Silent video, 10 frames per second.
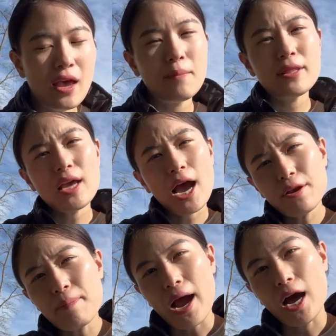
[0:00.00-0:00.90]
But the
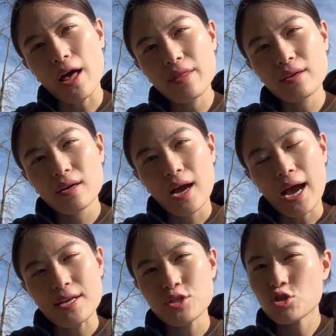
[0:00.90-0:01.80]
other path
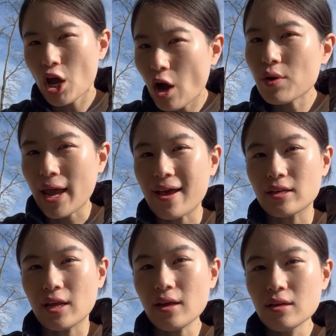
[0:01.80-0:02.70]
has no
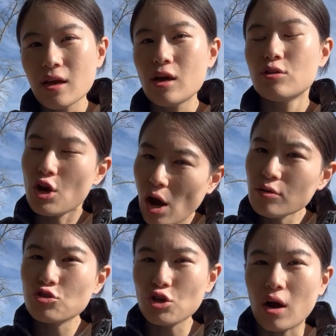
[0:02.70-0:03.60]
candy,
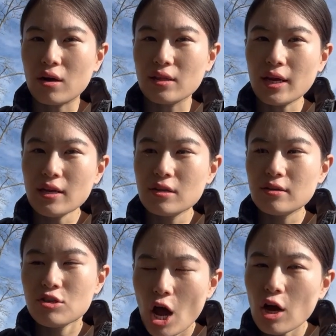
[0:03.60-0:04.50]
no chocolate,
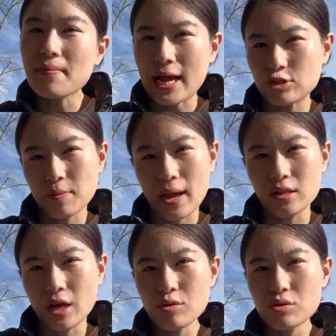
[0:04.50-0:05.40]
no
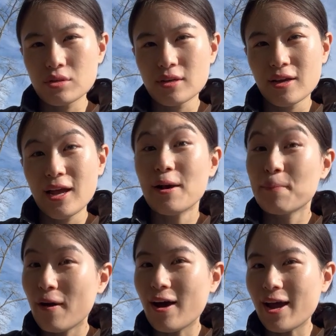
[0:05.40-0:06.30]
marshmallows,
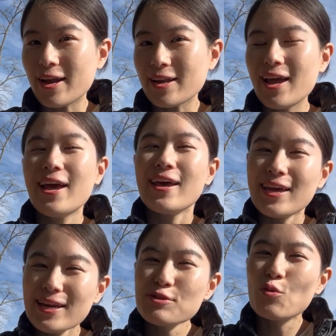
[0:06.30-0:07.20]
but
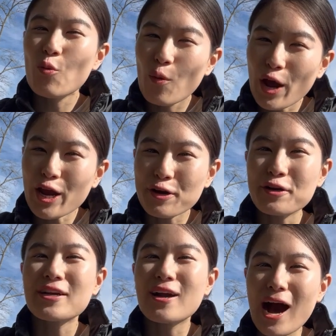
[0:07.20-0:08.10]
it is
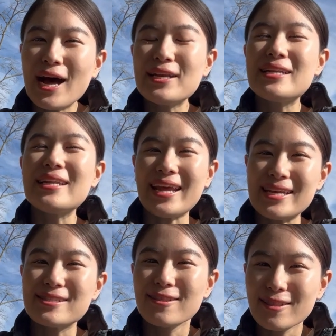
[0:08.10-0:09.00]
where God
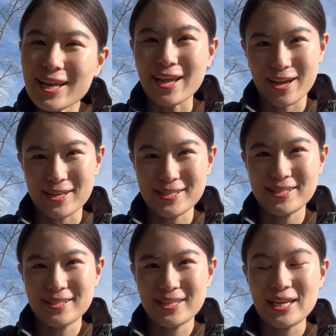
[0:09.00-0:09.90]
is leading
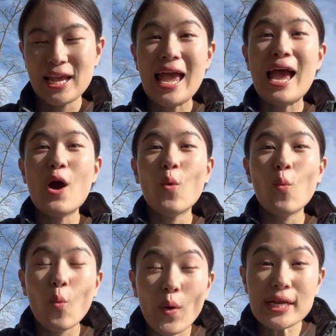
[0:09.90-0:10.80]
us.
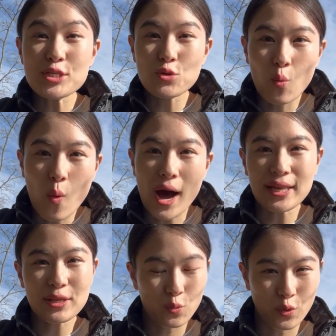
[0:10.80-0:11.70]
Which
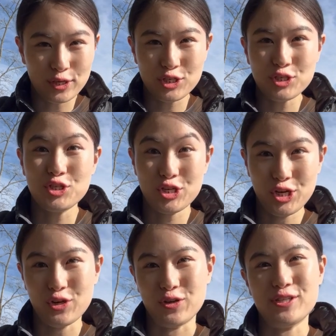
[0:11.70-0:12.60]
one would you
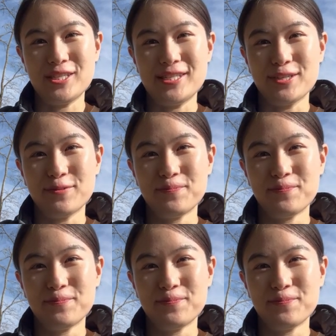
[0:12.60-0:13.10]
choose?